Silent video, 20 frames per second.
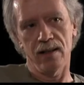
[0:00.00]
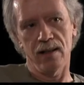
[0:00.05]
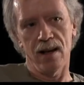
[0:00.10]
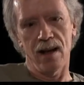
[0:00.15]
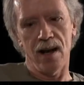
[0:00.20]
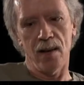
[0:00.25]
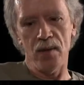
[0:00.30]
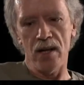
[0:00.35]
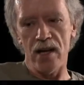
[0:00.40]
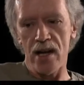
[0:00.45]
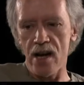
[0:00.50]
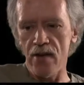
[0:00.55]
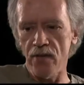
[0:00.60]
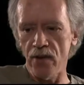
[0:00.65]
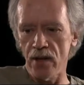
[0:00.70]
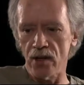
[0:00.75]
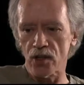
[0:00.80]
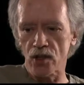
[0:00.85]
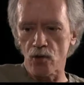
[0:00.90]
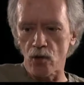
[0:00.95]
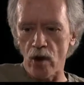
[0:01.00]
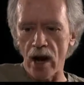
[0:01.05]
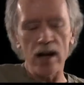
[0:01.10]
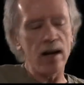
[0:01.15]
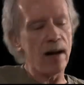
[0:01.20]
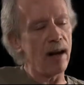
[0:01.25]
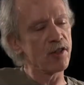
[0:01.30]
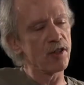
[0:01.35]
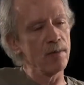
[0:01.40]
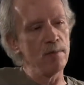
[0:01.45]
I mean, even as
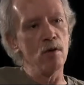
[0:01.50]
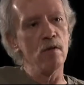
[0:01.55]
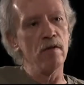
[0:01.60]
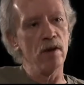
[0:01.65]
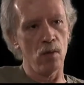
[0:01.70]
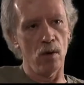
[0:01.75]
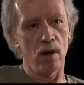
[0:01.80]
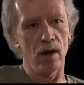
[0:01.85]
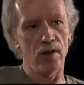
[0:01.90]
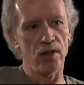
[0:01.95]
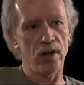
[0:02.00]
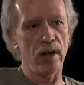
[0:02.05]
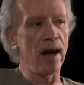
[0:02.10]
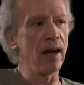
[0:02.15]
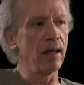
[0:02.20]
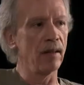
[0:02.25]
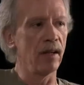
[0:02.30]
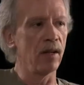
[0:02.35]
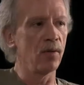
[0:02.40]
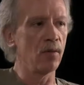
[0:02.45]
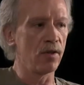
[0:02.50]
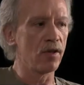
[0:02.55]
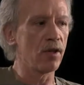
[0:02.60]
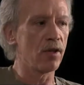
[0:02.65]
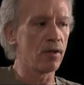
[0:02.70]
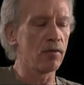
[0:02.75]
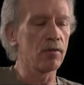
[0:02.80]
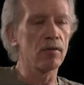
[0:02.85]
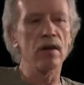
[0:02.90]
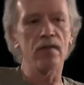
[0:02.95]
great as the movie was, and Alien was a
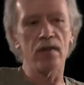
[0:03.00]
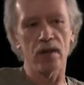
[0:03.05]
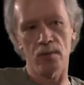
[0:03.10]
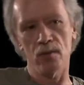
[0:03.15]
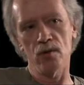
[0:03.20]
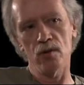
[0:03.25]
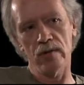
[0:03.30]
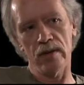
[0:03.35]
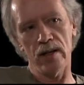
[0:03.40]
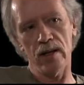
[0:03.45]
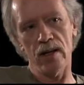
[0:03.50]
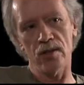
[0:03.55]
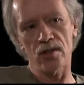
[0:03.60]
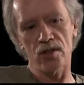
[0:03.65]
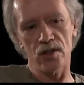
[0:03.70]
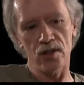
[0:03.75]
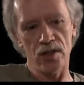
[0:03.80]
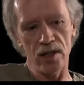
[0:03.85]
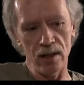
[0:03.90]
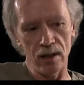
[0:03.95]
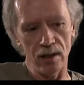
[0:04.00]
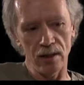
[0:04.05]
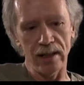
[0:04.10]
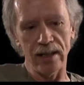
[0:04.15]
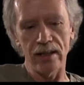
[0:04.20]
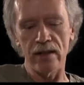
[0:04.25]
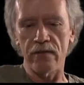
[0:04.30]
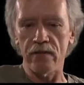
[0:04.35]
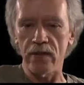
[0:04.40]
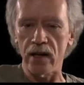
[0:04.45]
terrific movie, it's still,
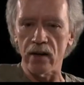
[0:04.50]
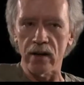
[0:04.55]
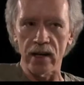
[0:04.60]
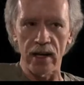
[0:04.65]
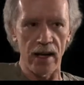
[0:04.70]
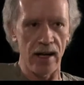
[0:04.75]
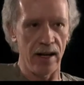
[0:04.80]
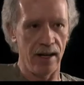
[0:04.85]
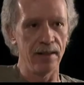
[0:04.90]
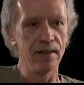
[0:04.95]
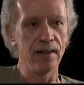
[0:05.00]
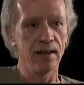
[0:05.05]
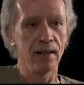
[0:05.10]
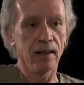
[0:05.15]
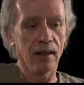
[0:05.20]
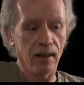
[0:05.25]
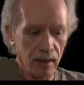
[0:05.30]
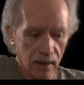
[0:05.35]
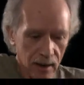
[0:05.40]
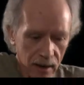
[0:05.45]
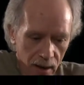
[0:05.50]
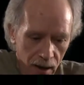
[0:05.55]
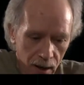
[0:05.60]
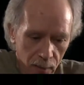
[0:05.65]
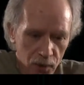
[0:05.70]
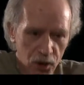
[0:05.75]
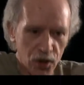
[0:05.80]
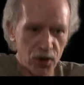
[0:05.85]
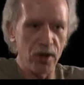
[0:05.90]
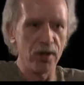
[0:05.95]
in the very end,
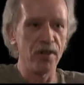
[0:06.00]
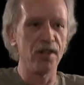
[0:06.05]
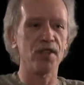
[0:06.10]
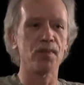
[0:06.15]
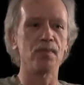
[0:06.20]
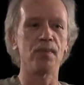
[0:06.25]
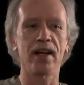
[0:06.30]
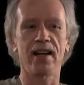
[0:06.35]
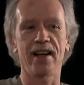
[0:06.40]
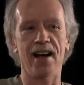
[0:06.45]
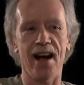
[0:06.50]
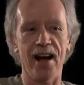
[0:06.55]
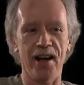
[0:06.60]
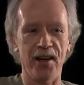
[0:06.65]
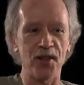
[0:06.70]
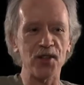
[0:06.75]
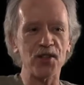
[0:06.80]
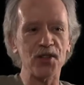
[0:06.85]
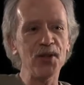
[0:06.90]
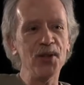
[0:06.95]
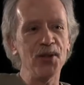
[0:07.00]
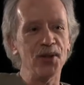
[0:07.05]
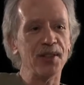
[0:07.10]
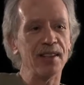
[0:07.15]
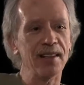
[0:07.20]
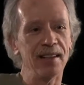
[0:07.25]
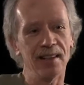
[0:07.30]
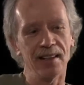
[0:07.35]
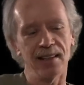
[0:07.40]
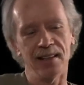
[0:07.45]
up stood this big guy in a suit.
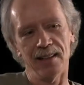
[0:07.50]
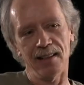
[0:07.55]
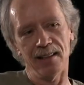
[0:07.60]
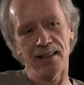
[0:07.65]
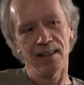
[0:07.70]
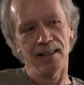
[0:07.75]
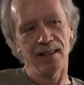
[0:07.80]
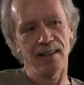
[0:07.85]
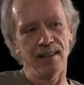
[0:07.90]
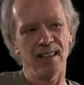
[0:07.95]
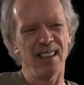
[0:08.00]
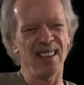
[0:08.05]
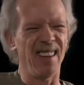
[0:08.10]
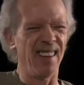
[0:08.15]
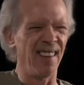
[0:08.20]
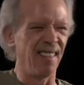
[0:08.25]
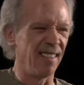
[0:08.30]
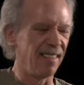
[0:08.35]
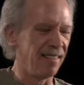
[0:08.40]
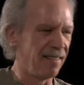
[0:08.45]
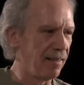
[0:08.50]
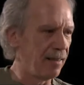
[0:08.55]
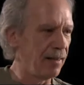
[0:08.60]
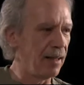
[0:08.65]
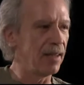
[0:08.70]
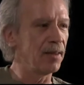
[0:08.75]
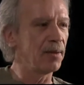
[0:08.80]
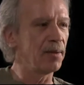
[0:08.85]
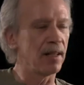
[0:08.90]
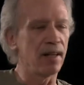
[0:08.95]
Oh,
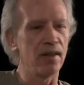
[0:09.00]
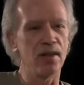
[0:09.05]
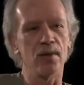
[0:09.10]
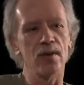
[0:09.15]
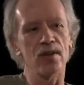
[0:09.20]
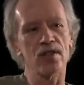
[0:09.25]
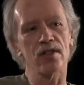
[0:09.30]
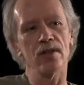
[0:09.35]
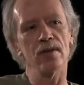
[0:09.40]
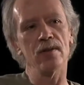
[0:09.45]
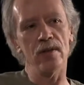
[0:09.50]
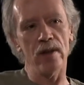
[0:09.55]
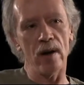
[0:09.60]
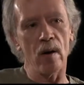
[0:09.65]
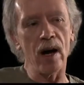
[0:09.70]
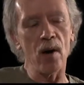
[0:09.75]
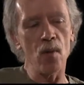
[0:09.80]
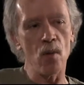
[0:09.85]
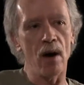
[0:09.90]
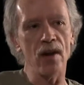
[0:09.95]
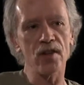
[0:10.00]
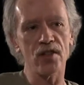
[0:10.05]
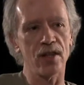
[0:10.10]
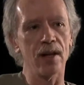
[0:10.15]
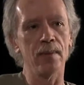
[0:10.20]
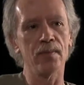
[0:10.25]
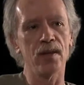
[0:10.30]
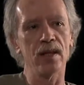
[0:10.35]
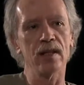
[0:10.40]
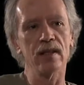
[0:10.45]
I don't want to do a suit. You know, I want
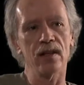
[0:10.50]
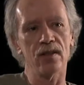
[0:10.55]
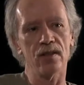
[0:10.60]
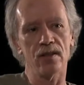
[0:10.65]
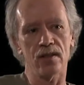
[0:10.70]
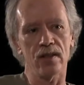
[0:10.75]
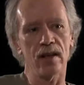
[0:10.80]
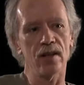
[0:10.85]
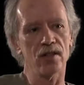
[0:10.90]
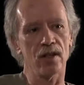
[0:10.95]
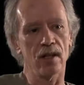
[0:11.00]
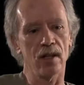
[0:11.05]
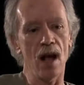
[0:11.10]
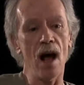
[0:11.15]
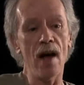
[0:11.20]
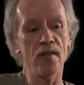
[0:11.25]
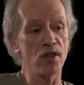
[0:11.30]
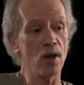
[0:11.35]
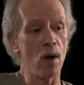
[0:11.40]
something that's alive.